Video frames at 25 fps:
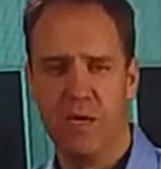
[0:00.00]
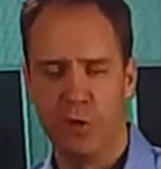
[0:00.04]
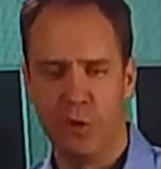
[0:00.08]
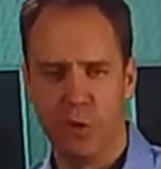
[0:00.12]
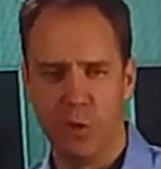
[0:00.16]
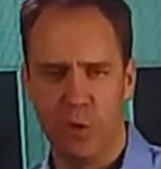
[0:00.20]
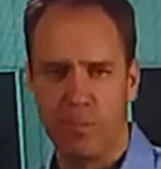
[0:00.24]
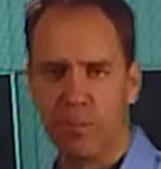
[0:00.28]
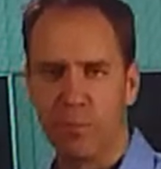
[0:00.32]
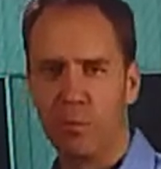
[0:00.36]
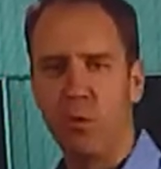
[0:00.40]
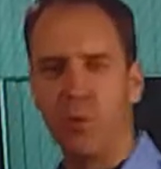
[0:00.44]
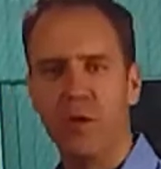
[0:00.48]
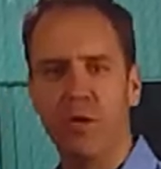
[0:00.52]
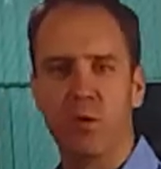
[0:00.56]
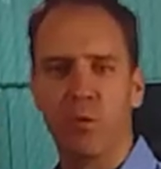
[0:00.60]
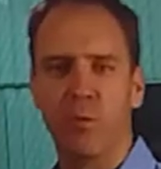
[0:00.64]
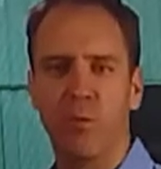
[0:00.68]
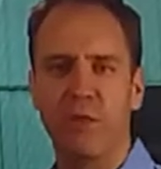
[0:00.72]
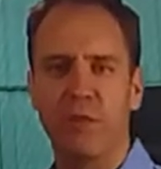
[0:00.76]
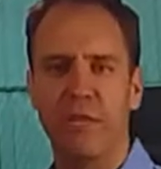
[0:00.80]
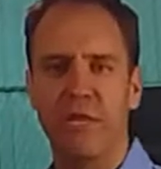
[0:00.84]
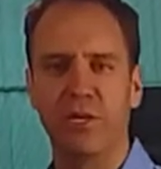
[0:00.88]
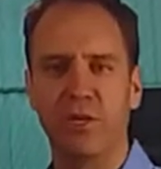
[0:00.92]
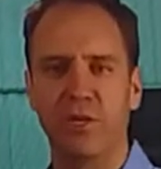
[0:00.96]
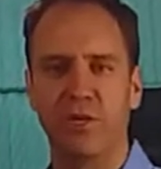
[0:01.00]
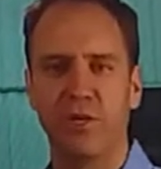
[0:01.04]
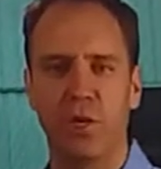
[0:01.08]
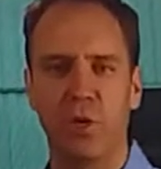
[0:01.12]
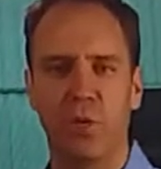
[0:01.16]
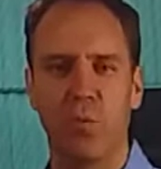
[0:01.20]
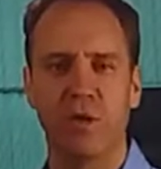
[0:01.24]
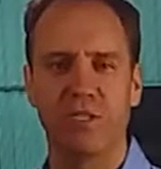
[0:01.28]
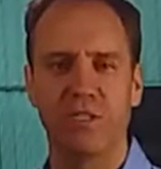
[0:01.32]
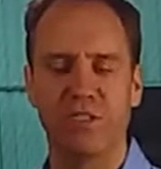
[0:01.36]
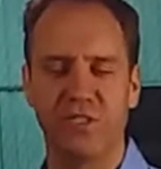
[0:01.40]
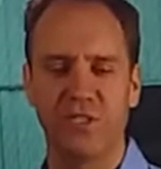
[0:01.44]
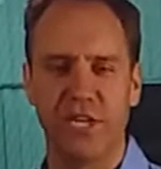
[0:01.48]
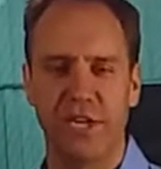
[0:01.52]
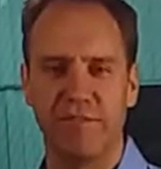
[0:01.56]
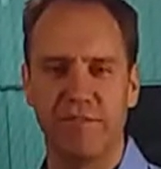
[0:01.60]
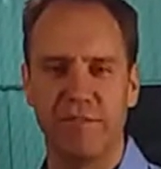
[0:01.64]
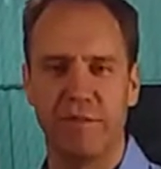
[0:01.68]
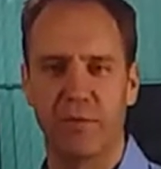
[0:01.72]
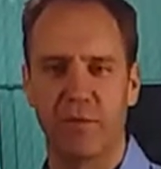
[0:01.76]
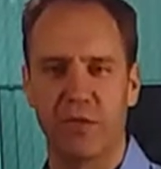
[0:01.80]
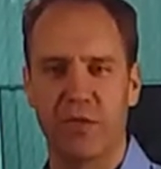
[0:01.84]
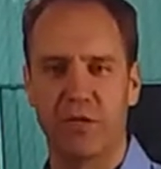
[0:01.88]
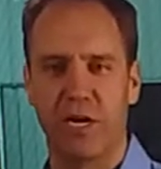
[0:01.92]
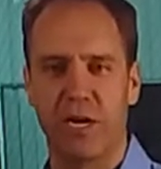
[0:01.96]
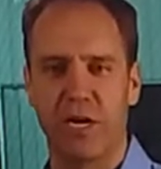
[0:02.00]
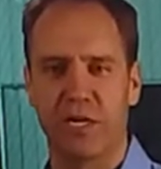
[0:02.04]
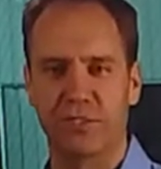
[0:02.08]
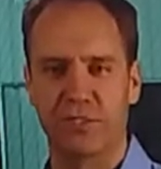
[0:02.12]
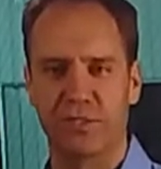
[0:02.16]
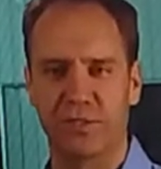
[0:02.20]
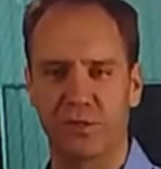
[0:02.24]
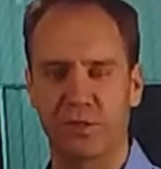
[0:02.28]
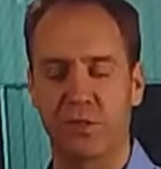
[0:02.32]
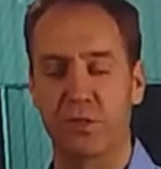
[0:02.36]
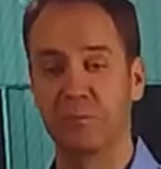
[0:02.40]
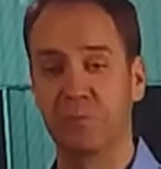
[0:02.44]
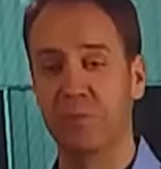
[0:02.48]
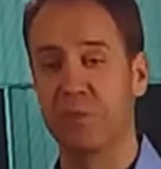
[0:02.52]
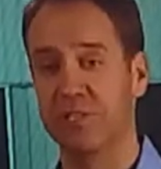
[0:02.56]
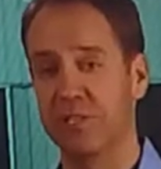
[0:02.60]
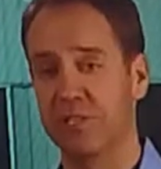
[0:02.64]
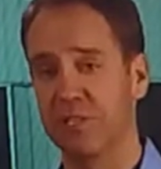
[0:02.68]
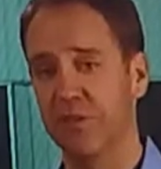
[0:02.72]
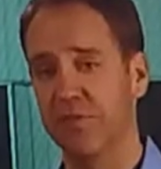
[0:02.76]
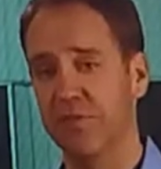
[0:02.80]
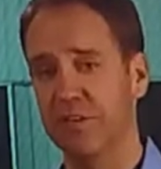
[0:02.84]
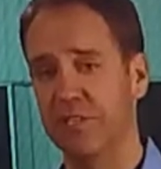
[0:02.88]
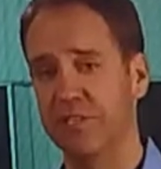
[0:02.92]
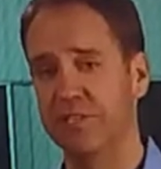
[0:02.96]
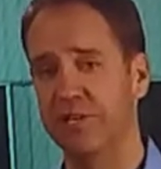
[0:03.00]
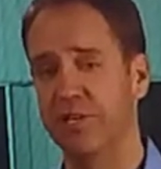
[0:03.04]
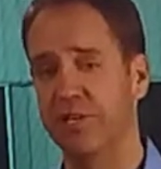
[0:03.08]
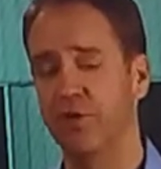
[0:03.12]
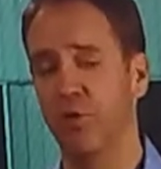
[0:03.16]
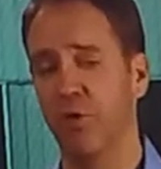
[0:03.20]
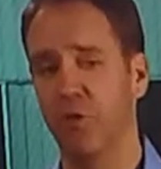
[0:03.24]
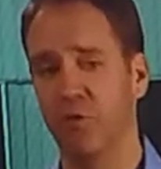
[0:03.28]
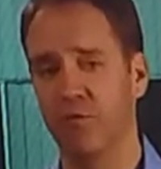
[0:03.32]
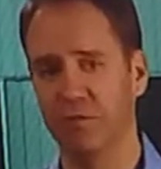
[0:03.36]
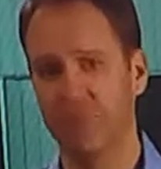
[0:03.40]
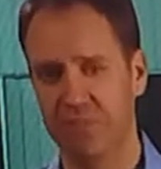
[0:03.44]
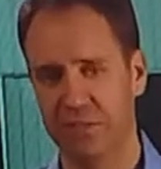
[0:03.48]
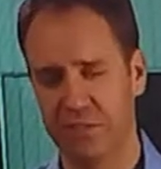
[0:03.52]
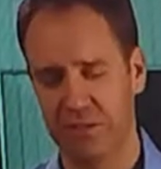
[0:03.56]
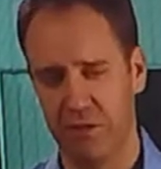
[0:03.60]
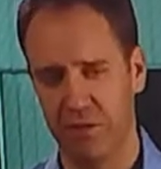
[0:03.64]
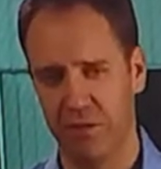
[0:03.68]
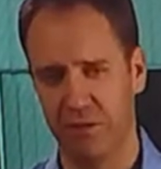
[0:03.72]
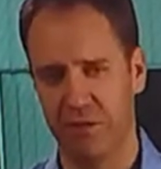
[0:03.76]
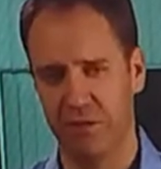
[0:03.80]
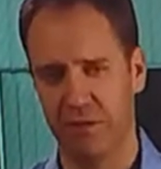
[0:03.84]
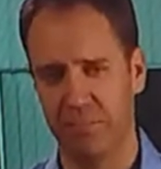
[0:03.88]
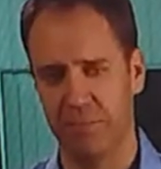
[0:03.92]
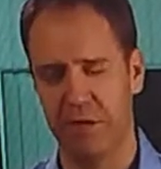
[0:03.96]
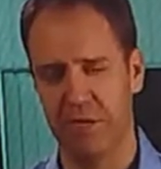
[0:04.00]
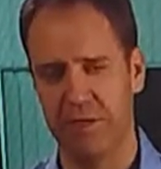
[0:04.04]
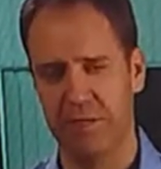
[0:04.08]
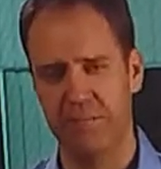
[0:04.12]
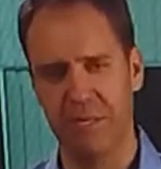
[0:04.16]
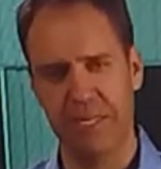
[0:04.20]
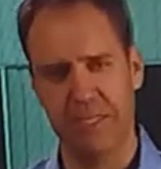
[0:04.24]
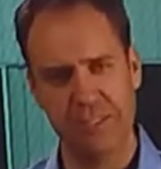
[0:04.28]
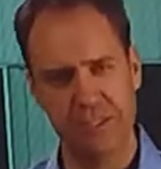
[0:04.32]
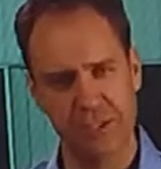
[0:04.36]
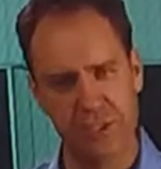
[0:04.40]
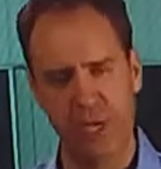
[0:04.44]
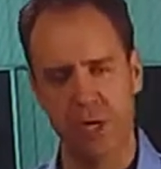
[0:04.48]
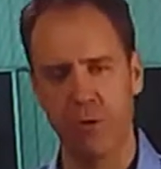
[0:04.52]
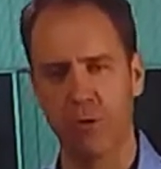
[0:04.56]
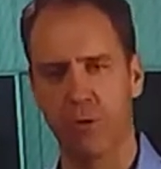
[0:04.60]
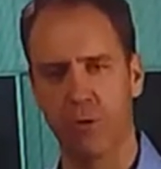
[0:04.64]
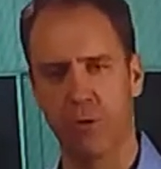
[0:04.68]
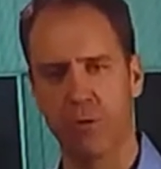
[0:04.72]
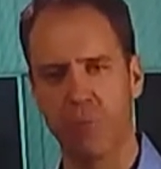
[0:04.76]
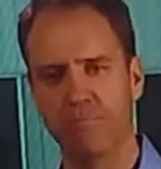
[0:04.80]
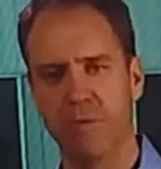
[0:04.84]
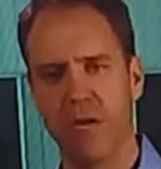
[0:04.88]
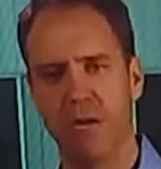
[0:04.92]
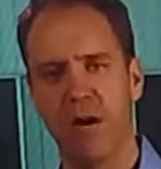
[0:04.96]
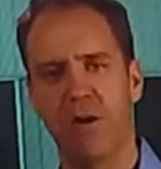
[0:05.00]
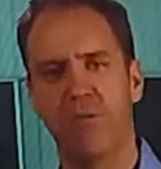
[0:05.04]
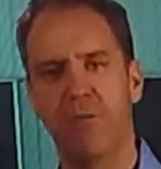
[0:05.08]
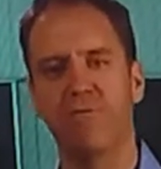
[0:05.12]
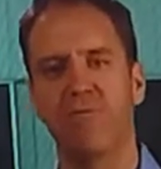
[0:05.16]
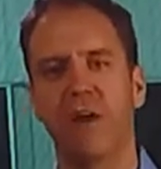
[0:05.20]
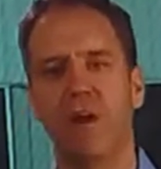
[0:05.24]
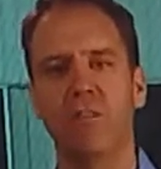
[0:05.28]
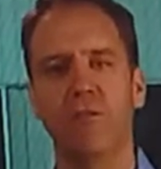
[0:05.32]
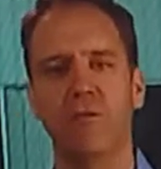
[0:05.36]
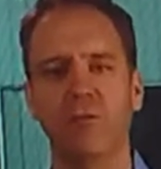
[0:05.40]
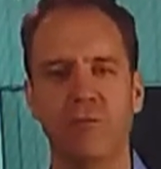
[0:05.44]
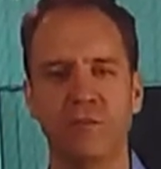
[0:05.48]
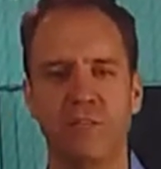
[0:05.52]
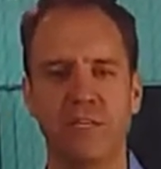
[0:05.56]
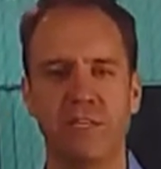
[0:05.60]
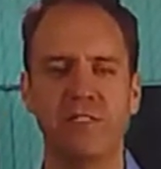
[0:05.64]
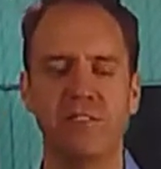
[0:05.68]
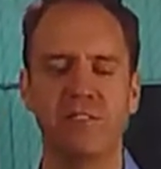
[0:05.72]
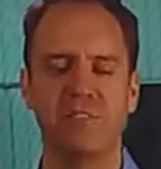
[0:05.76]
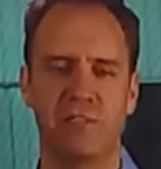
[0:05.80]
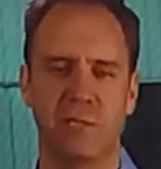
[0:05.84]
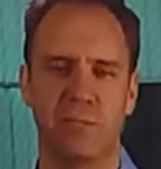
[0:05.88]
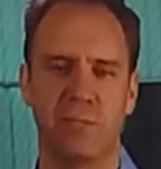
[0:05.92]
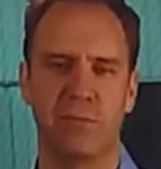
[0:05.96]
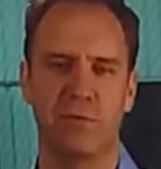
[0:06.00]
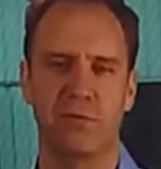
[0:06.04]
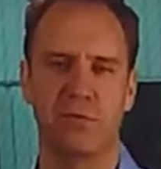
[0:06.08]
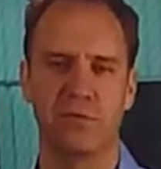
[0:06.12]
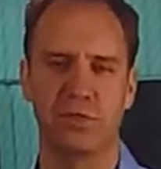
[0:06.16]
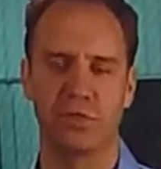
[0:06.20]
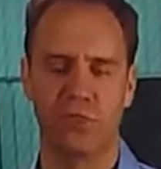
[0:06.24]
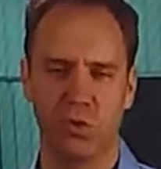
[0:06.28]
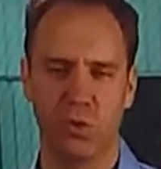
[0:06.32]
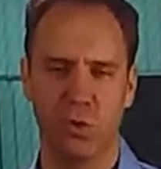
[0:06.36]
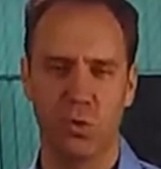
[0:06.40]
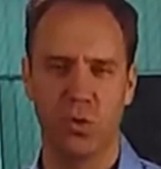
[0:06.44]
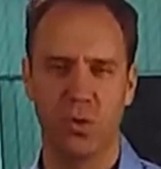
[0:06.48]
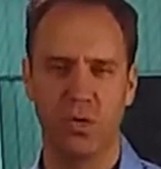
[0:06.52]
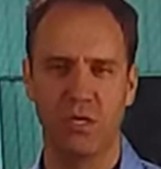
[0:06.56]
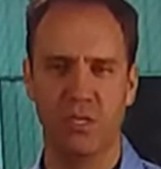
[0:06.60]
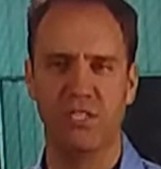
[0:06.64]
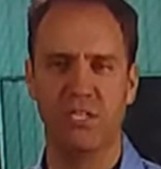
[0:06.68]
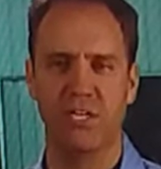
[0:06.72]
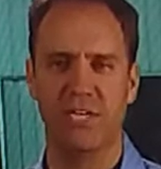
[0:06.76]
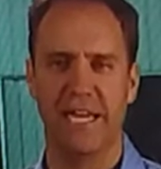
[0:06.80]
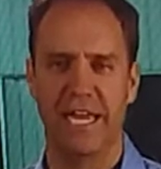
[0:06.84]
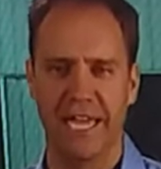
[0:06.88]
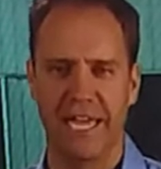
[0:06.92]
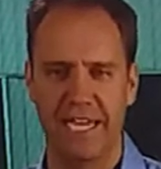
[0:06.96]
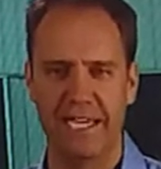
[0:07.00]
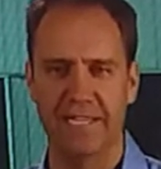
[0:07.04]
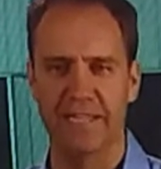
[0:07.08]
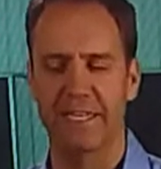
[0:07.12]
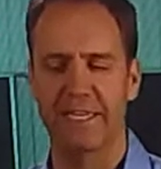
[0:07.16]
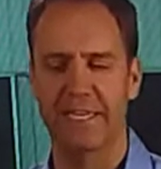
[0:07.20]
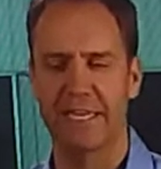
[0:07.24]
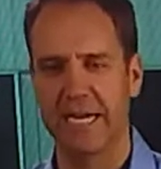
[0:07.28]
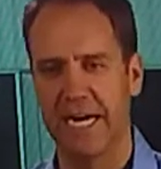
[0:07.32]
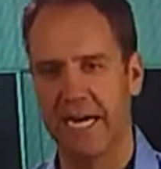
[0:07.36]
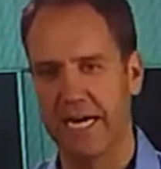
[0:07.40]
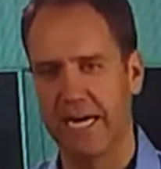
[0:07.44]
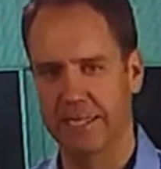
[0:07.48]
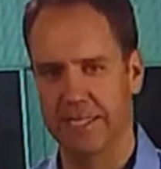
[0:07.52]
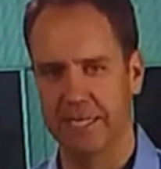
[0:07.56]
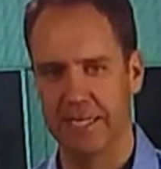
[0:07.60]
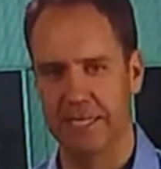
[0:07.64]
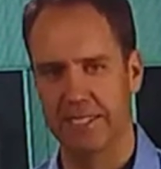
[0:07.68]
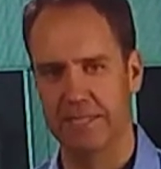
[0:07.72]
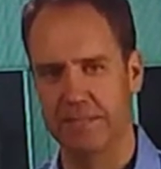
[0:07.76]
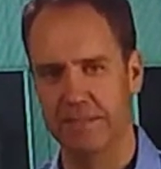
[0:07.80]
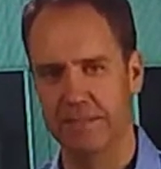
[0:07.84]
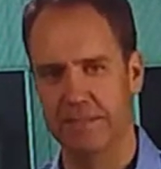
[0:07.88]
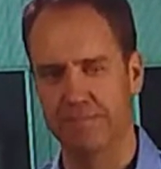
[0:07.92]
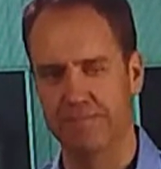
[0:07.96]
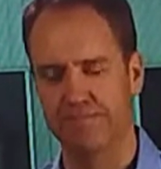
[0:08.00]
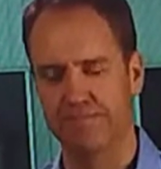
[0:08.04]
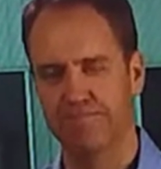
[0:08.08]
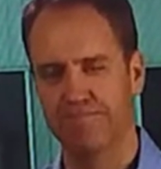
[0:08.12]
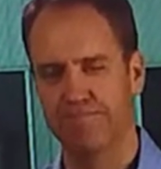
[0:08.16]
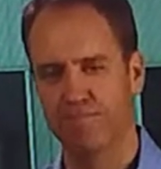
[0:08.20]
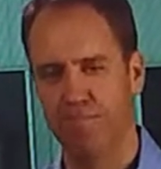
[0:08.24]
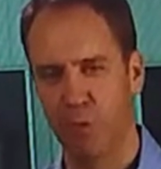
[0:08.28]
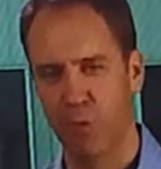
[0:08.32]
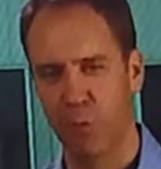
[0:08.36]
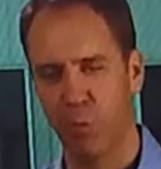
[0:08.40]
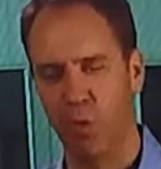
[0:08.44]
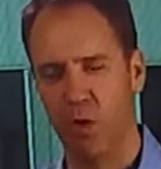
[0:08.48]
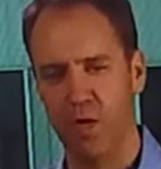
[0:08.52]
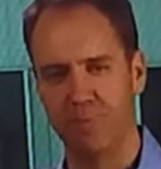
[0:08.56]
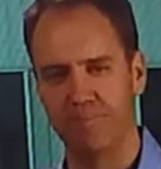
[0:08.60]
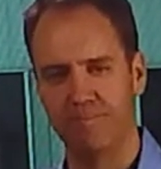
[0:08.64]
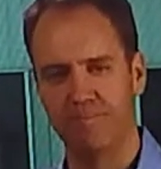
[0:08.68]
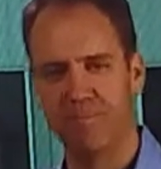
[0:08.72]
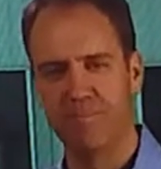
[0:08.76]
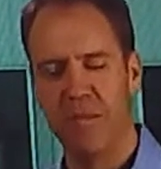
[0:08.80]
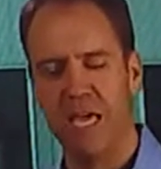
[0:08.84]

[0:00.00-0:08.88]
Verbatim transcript: Your employer will let you know what safety precautions are specific to your facility, but in general, follow these simple storage and handling guidelines. 1.